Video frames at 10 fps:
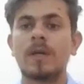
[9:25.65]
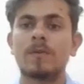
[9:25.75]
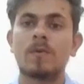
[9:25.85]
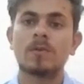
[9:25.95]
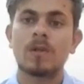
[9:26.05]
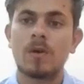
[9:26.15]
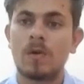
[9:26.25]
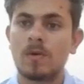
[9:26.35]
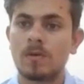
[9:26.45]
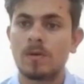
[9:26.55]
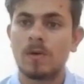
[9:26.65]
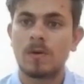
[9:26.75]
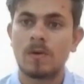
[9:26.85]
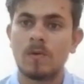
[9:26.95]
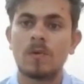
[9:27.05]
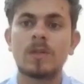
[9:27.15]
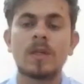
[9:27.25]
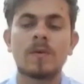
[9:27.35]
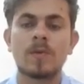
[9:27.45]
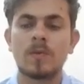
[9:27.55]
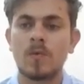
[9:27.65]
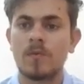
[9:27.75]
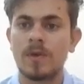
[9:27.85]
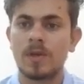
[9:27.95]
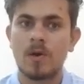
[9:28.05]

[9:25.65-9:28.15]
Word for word: so that was the whole thing of the movie.